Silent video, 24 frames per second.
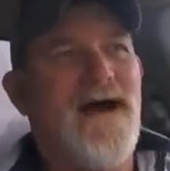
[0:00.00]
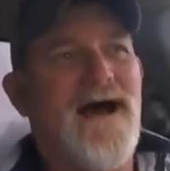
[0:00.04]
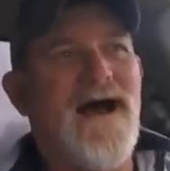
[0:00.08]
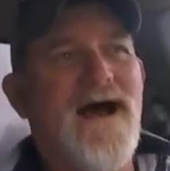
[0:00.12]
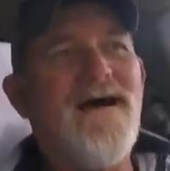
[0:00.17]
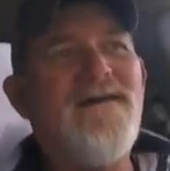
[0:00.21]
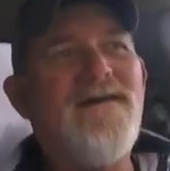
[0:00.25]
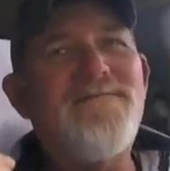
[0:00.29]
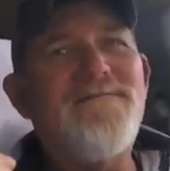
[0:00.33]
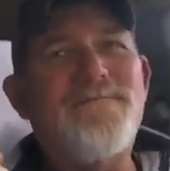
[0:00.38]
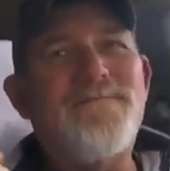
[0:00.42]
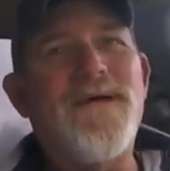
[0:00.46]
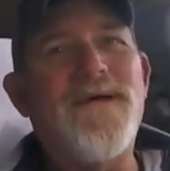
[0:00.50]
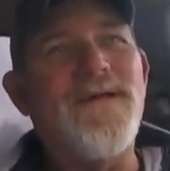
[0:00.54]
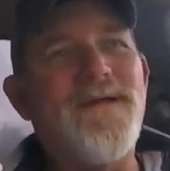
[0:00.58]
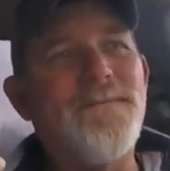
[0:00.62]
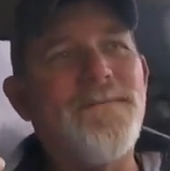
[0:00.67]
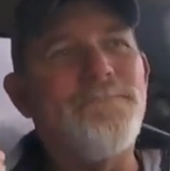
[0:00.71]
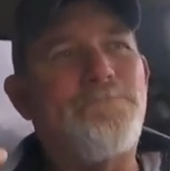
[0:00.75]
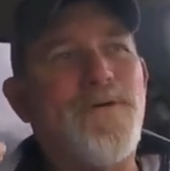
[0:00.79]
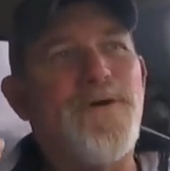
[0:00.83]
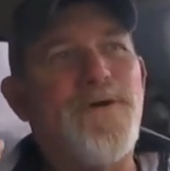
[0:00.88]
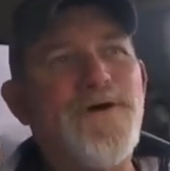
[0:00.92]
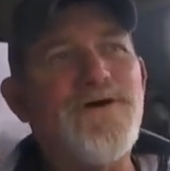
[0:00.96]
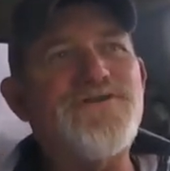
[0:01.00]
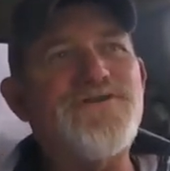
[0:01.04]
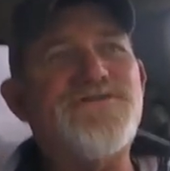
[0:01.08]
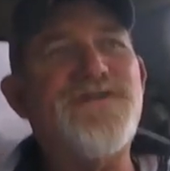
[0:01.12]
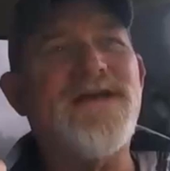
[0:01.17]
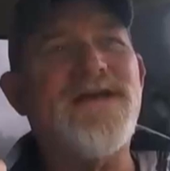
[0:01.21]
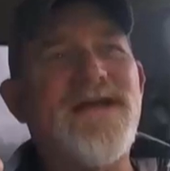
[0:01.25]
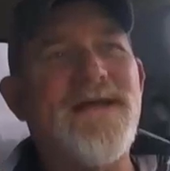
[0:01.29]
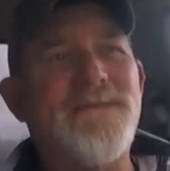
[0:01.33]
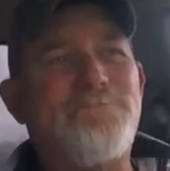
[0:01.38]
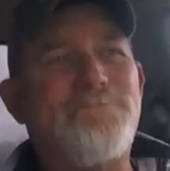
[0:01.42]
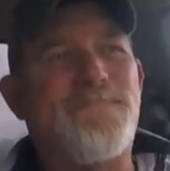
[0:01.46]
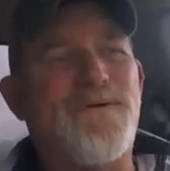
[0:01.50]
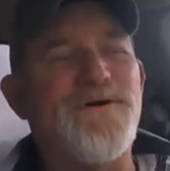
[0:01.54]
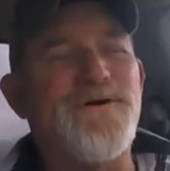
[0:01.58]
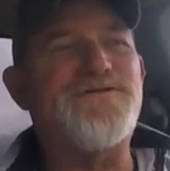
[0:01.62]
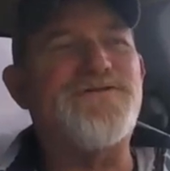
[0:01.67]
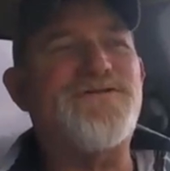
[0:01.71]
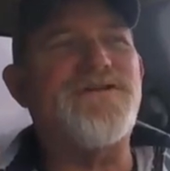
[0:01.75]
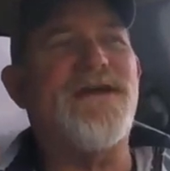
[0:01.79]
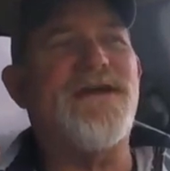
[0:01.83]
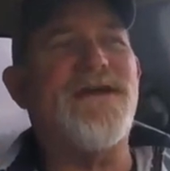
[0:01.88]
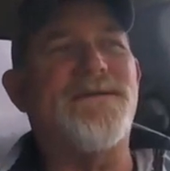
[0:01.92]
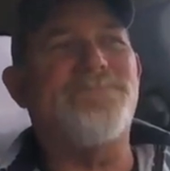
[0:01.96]
I've been pushing and
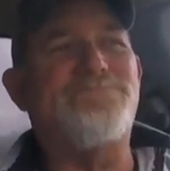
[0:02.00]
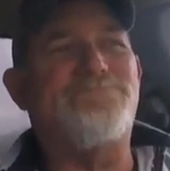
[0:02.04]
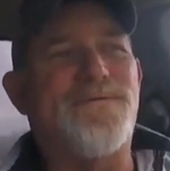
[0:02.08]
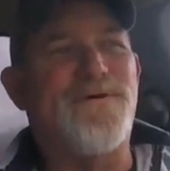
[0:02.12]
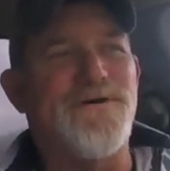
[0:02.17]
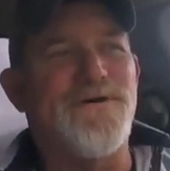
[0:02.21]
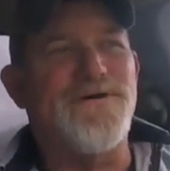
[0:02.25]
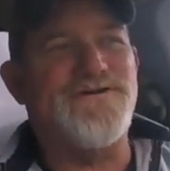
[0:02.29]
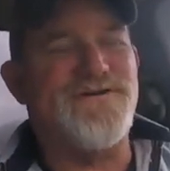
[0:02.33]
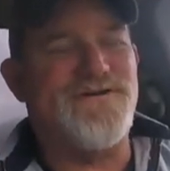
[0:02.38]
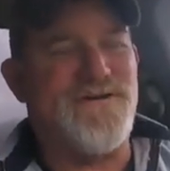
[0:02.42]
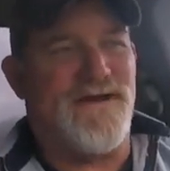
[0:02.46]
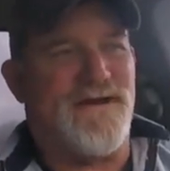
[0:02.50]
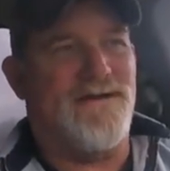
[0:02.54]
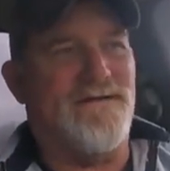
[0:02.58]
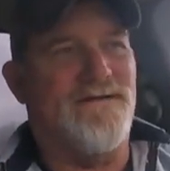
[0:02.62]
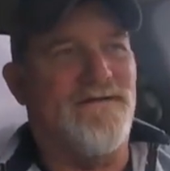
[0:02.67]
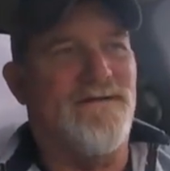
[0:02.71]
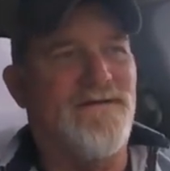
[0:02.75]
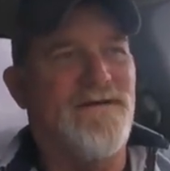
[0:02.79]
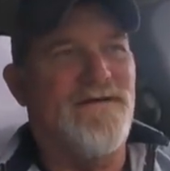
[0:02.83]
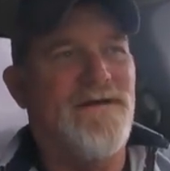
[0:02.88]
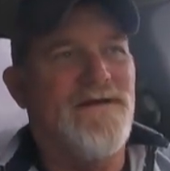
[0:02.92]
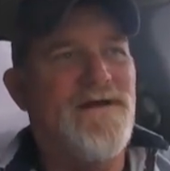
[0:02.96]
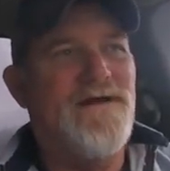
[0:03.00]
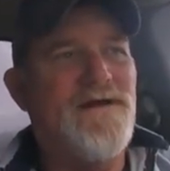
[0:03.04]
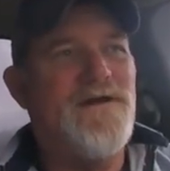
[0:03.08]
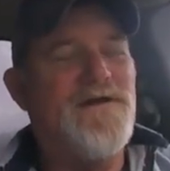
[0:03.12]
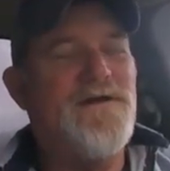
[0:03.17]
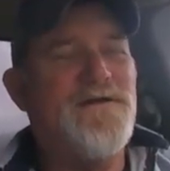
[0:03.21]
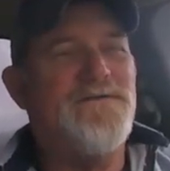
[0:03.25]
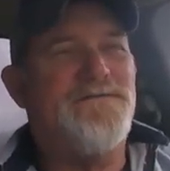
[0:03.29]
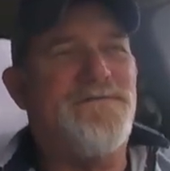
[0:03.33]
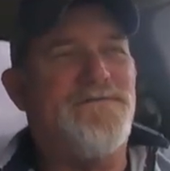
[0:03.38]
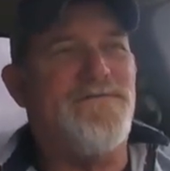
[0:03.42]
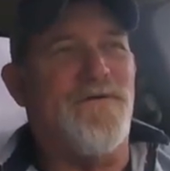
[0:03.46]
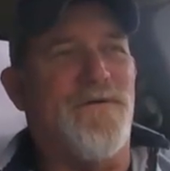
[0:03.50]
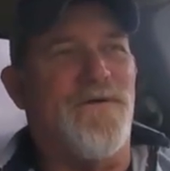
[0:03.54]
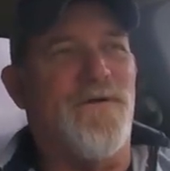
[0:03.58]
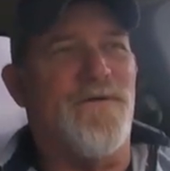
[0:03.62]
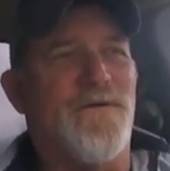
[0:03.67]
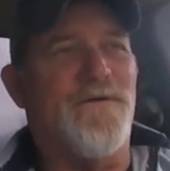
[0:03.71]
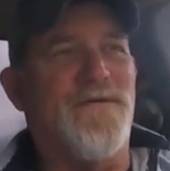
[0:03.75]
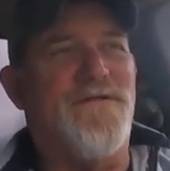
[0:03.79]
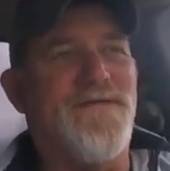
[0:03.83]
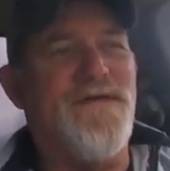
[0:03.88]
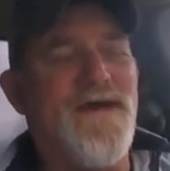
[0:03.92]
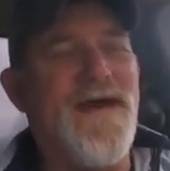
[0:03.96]
pushing and pushing
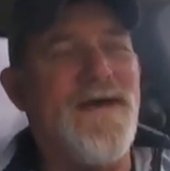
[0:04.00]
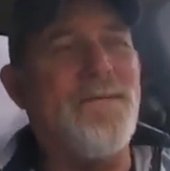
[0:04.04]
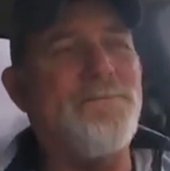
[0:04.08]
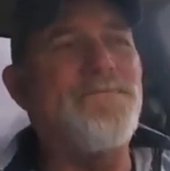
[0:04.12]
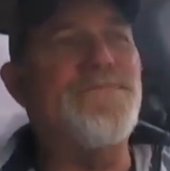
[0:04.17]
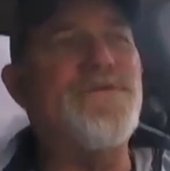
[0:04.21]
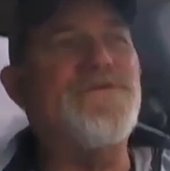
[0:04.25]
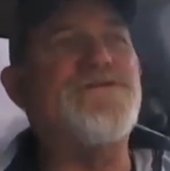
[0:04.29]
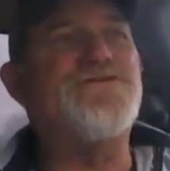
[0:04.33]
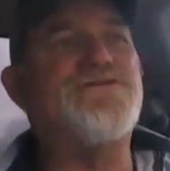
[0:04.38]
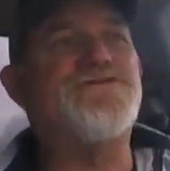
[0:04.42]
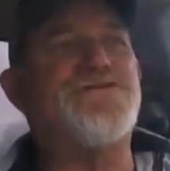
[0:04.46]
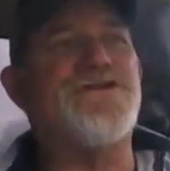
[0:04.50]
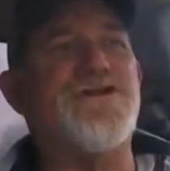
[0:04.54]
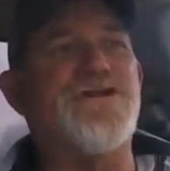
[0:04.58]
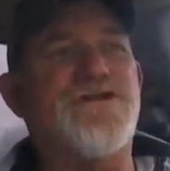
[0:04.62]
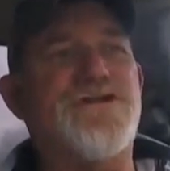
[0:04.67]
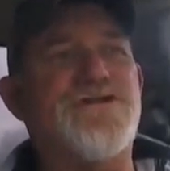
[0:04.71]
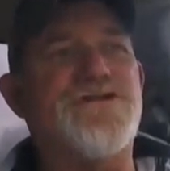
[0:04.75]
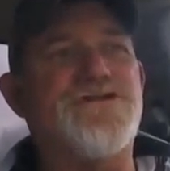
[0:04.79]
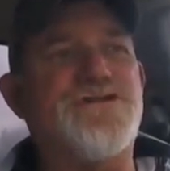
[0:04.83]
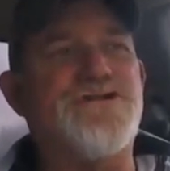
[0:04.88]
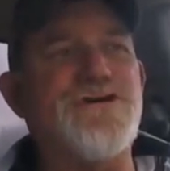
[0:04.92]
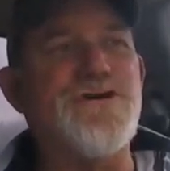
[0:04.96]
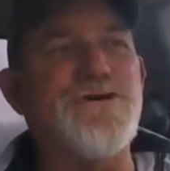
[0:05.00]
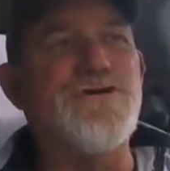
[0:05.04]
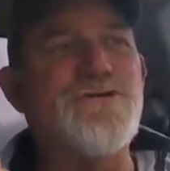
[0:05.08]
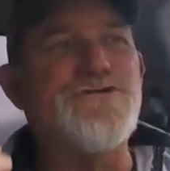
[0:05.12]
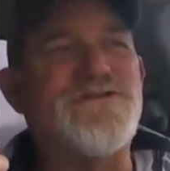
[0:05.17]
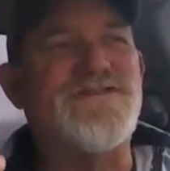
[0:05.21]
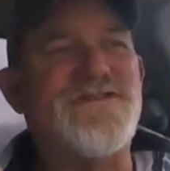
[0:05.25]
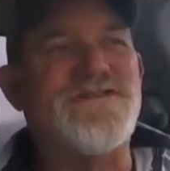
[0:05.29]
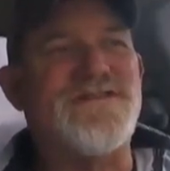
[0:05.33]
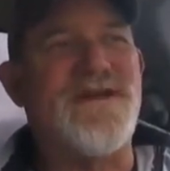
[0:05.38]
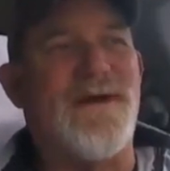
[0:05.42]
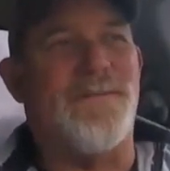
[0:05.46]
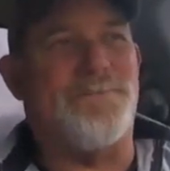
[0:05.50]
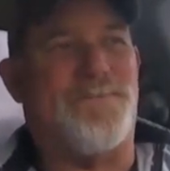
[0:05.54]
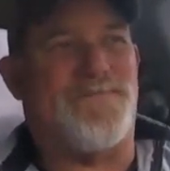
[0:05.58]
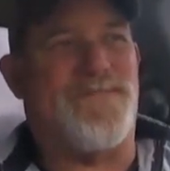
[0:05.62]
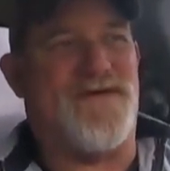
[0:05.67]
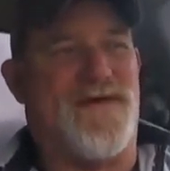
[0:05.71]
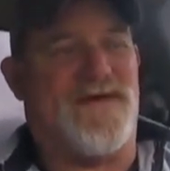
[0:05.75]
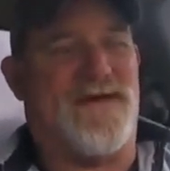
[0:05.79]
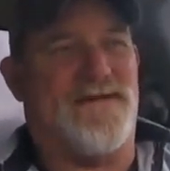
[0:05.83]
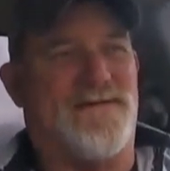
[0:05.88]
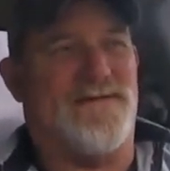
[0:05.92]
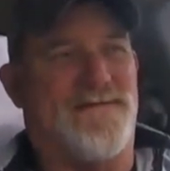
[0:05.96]
for them to do
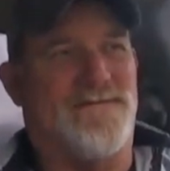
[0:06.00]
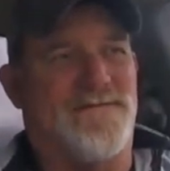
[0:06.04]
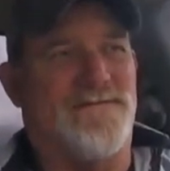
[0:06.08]
something.